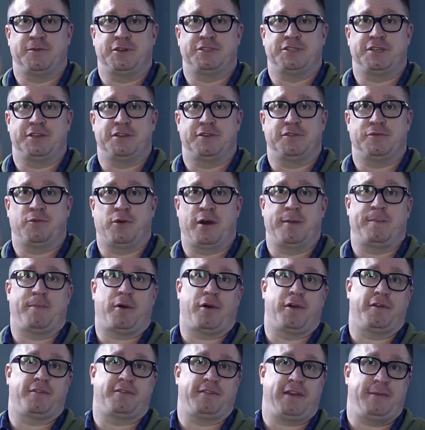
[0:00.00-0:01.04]
which is 1
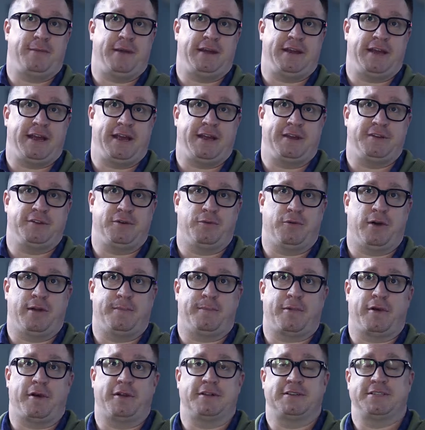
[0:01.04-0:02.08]
part CBD to
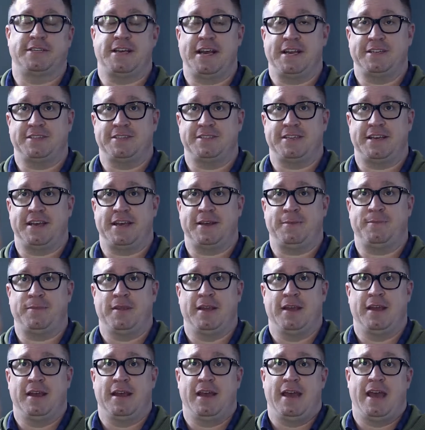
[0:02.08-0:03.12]
1 part THC,
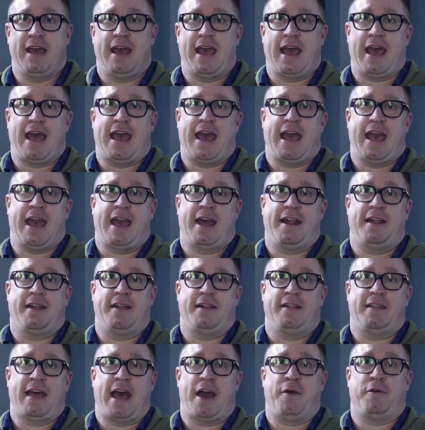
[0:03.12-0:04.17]

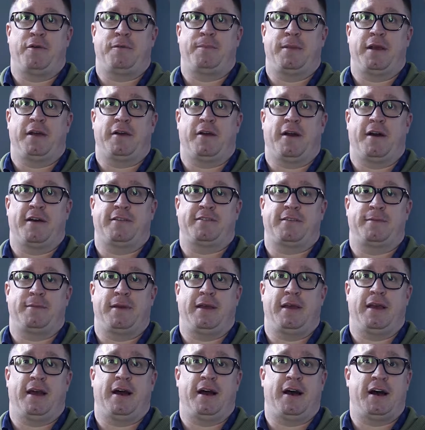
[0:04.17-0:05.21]
and that would be costing
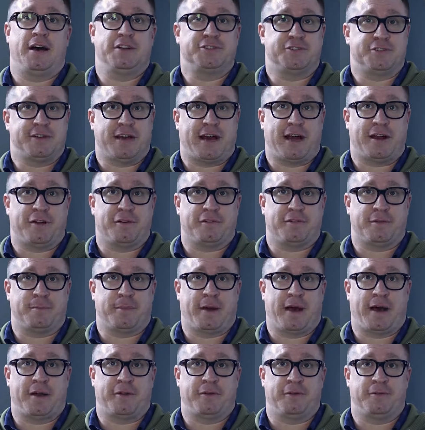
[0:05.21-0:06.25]
me $100 a
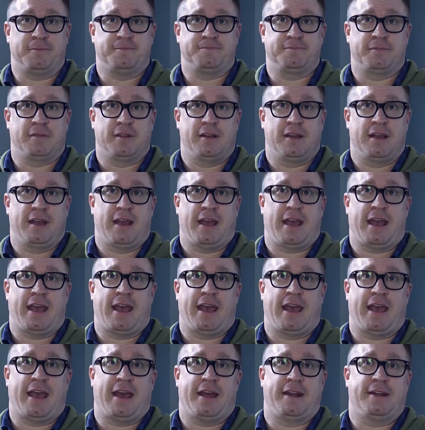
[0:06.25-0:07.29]
bottle,
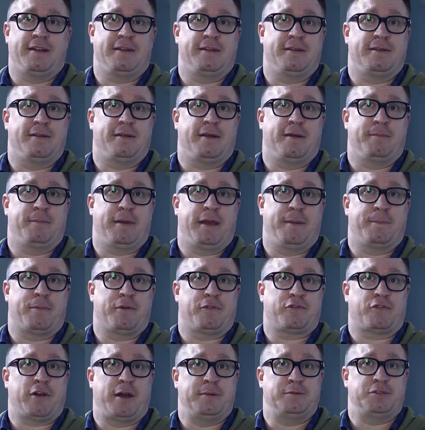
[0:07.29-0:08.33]
and being
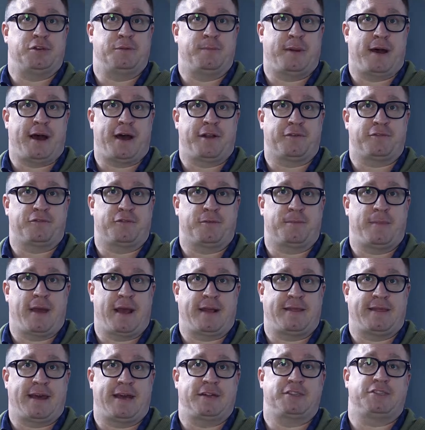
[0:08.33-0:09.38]
prescribed 2 bottles would
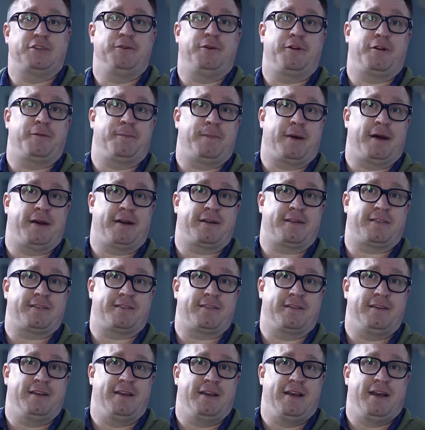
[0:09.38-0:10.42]
make that
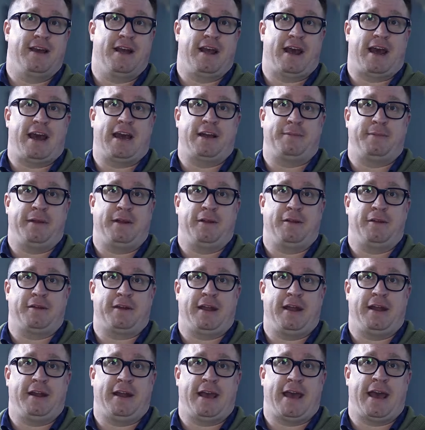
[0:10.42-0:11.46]
$200. I'd be
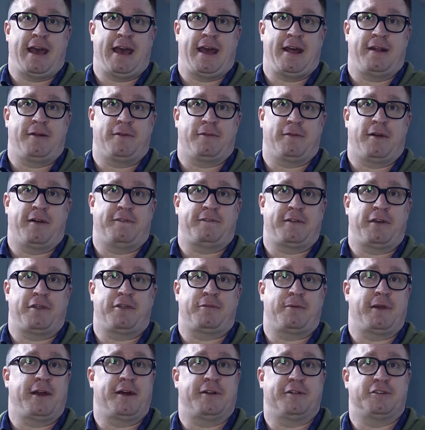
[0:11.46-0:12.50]
looking at roughly
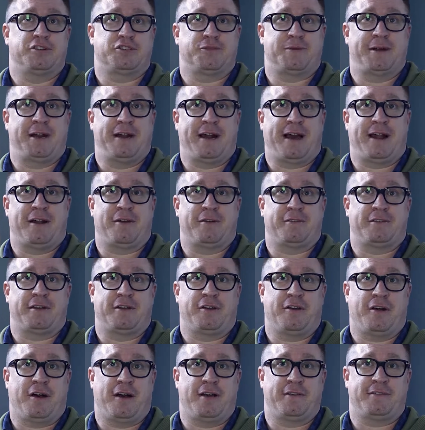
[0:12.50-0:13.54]
$320
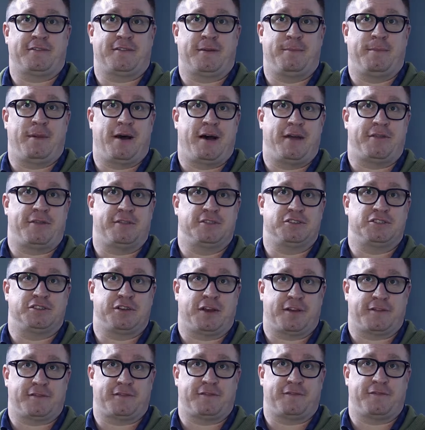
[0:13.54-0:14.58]
in cost a month
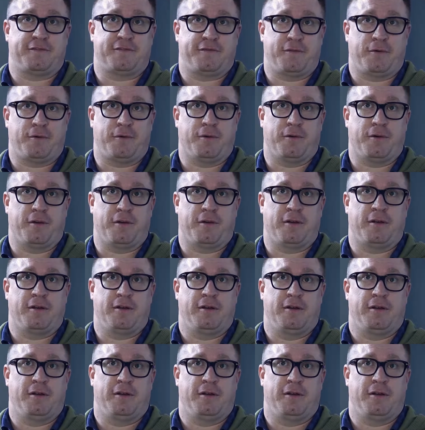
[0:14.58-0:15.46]
just for